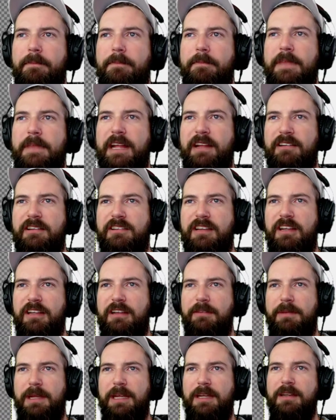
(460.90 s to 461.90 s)
That looks good to
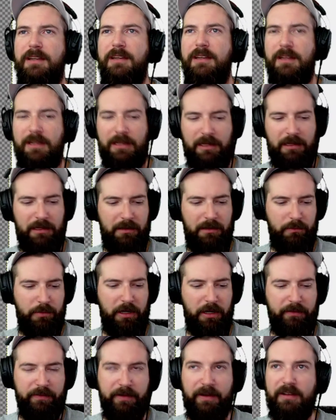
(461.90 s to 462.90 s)
me.
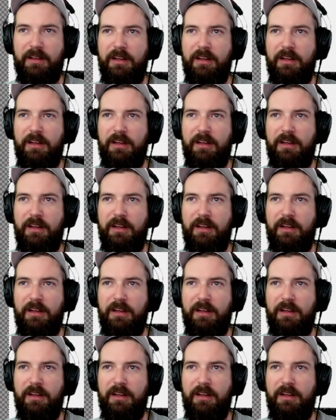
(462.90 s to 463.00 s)
Perfect.